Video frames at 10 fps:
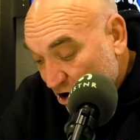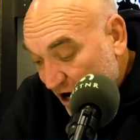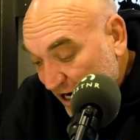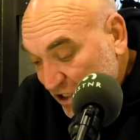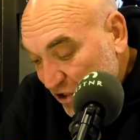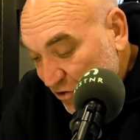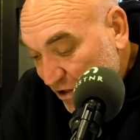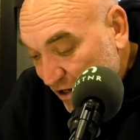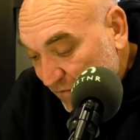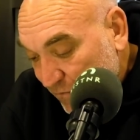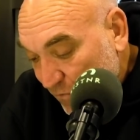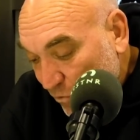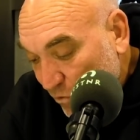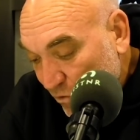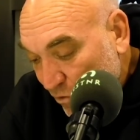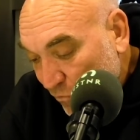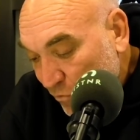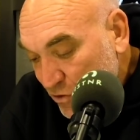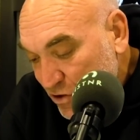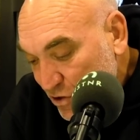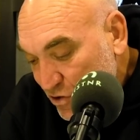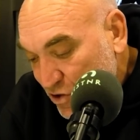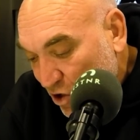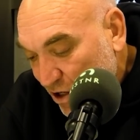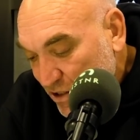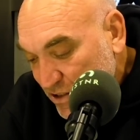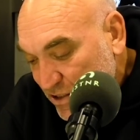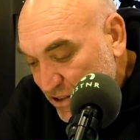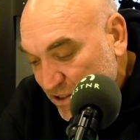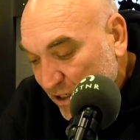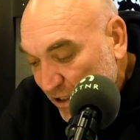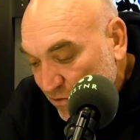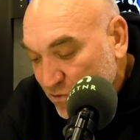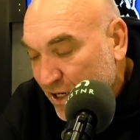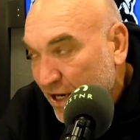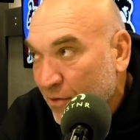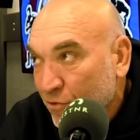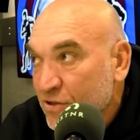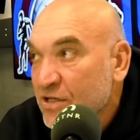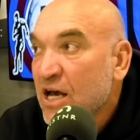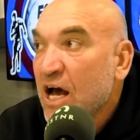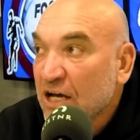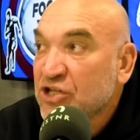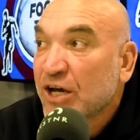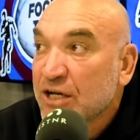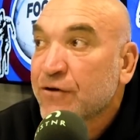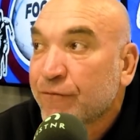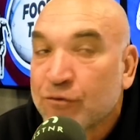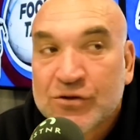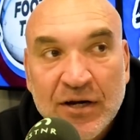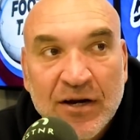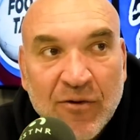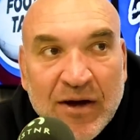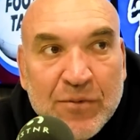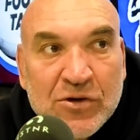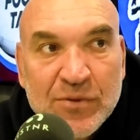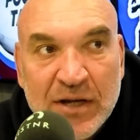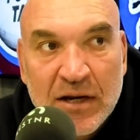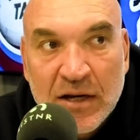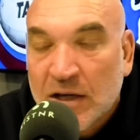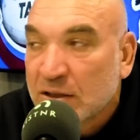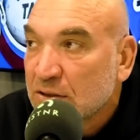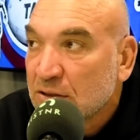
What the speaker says: actually do give the Roosters, Titans, Sea Eagles, Cowboys a chance of forcing it in the way because we don't know.